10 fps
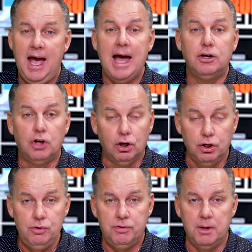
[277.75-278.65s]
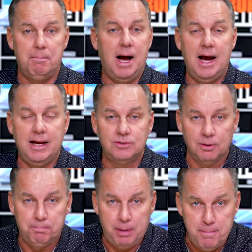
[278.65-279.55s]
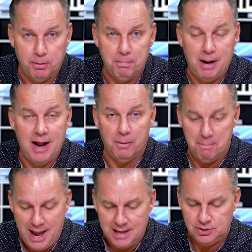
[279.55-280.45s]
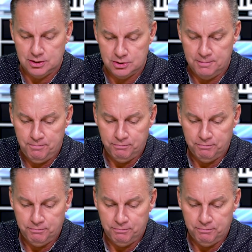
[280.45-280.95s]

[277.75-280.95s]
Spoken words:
and dilute the minds of people by the masses.